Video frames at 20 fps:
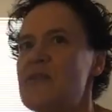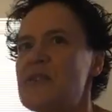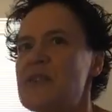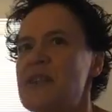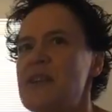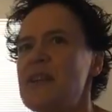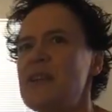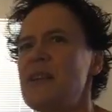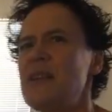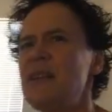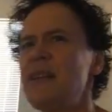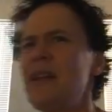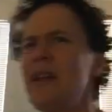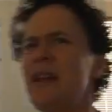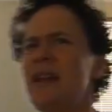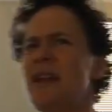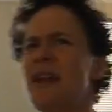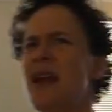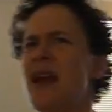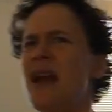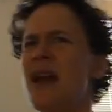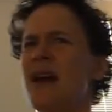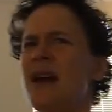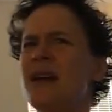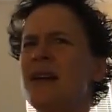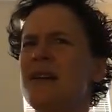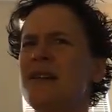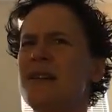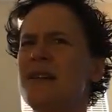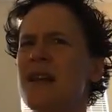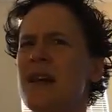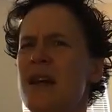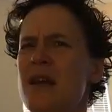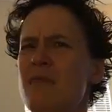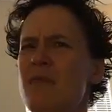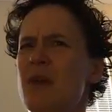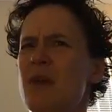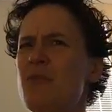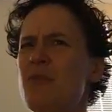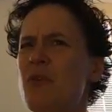fertility, and
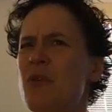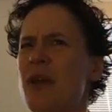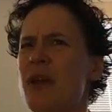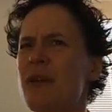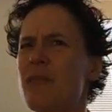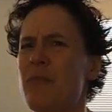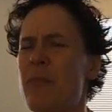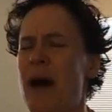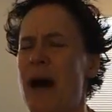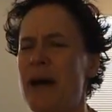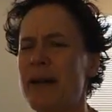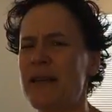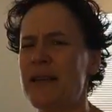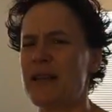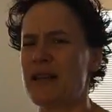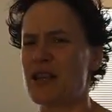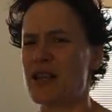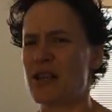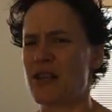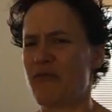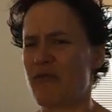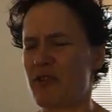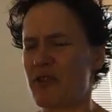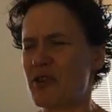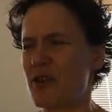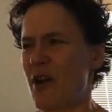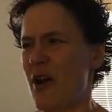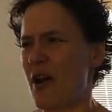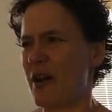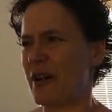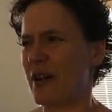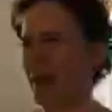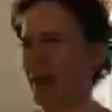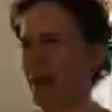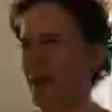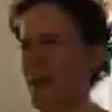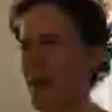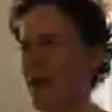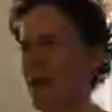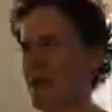people get punished for talking
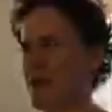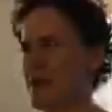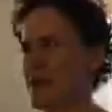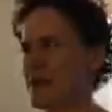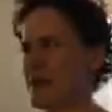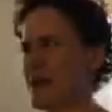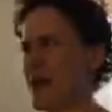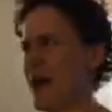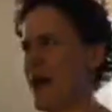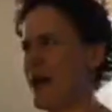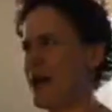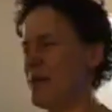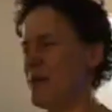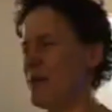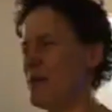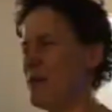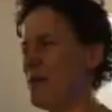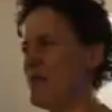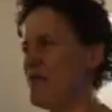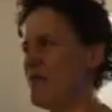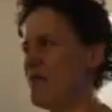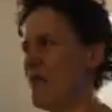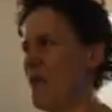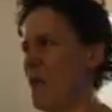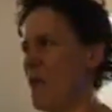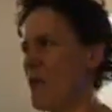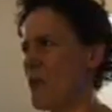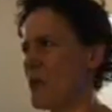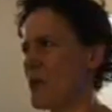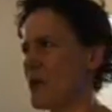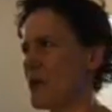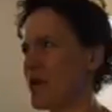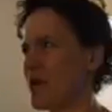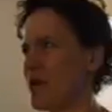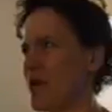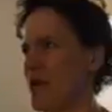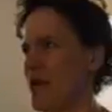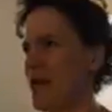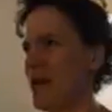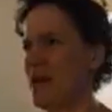about the time before.
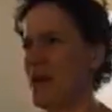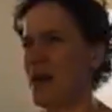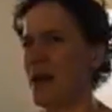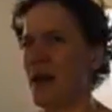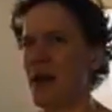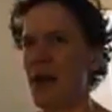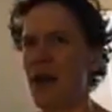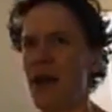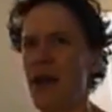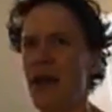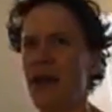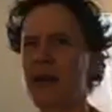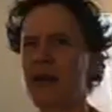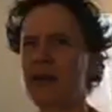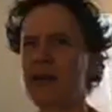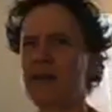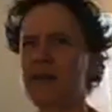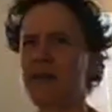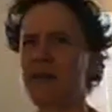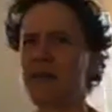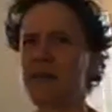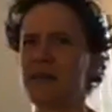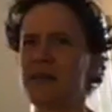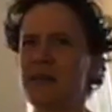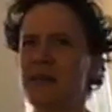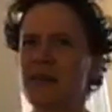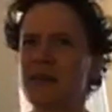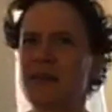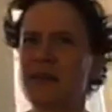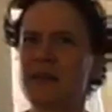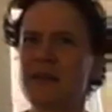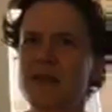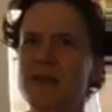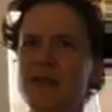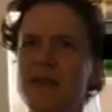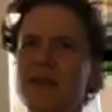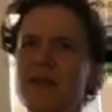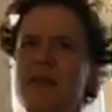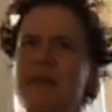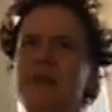And
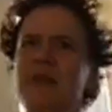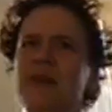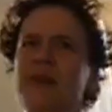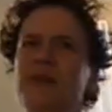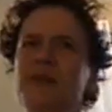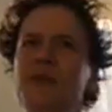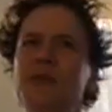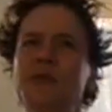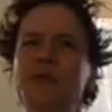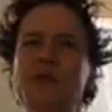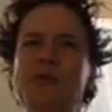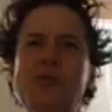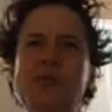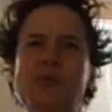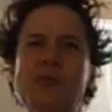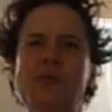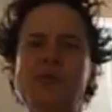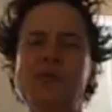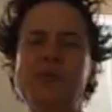so